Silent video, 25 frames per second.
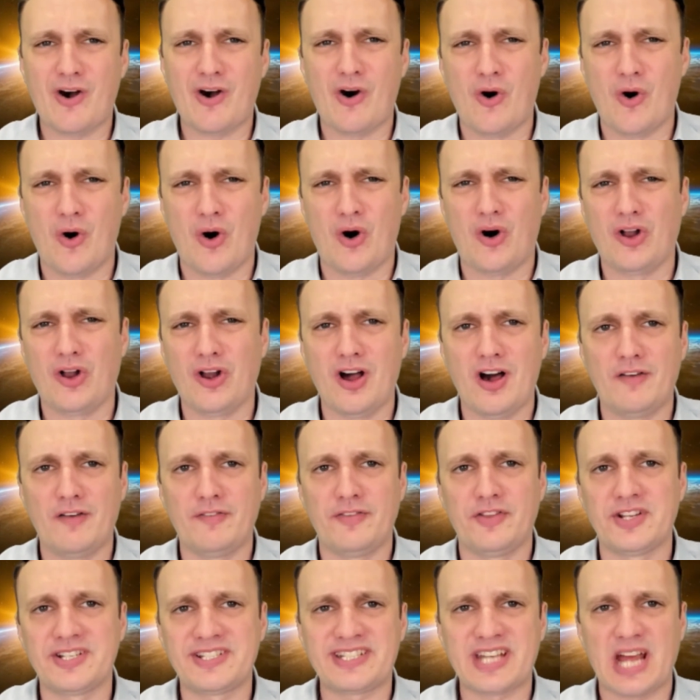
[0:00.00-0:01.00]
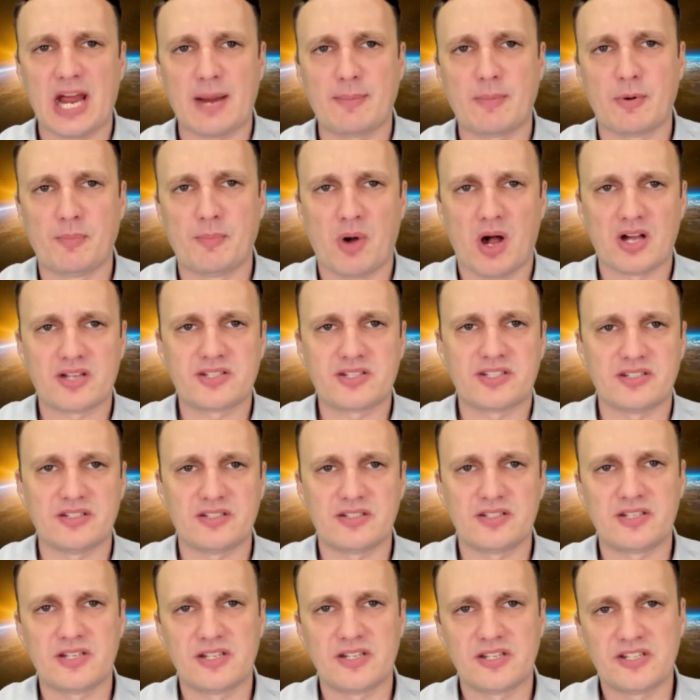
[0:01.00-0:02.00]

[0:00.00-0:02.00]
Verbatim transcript: all of the cyber boxes,